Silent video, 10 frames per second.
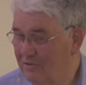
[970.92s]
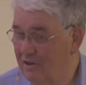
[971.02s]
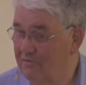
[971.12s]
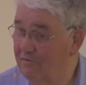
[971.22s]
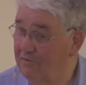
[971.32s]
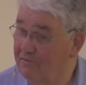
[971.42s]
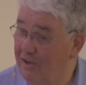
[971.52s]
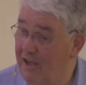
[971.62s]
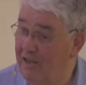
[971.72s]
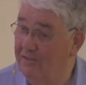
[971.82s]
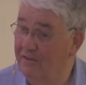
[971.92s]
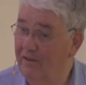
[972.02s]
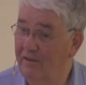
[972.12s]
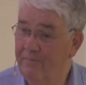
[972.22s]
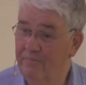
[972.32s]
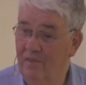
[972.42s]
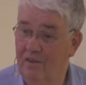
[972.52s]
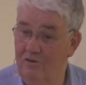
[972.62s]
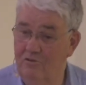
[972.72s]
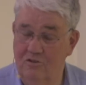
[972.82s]
In
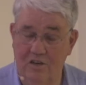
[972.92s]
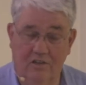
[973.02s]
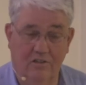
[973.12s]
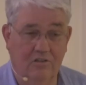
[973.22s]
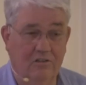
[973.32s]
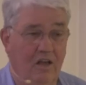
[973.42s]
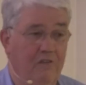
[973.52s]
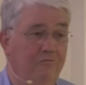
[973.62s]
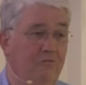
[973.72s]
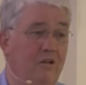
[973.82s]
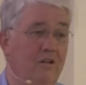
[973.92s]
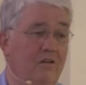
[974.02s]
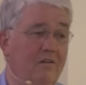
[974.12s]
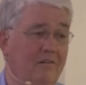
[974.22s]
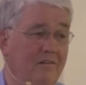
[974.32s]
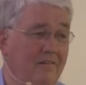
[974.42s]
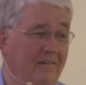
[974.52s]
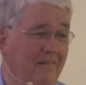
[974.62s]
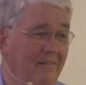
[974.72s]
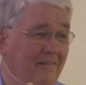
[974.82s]
faith, he who seeks his life will
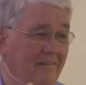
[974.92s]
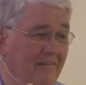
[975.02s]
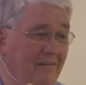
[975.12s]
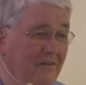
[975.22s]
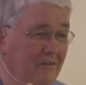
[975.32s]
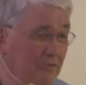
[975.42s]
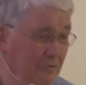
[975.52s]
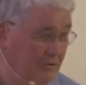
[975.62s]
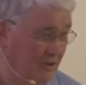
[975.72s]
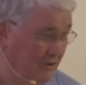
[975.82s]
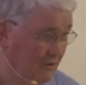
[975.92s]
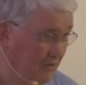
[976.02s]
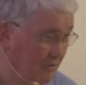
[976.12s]
lose it.